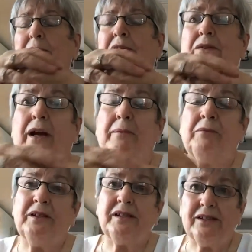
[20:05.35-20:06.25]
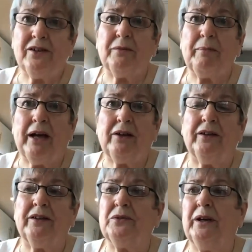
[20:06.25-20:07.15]
So I'm going to start back on
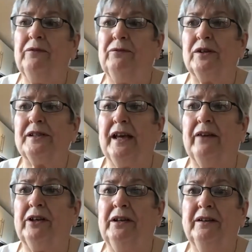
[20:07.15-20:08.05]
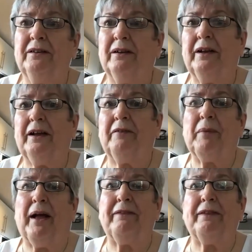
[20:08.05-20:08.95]
the 24/7.
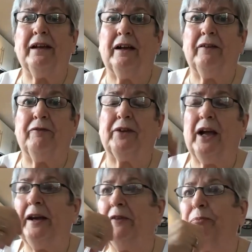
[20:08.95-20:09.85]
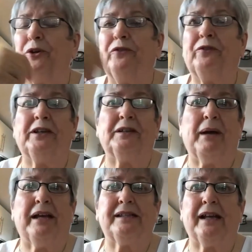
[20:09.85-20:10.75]
I think I've kind of proven to
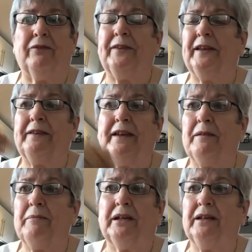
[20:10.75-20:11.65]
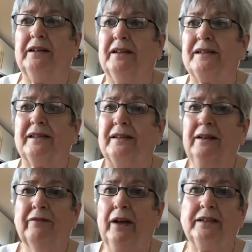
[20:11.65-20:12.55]
myself that the EMULIN is
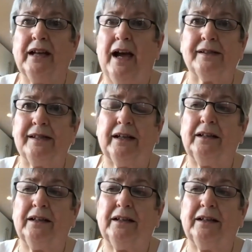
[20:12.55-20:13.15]
fantastic.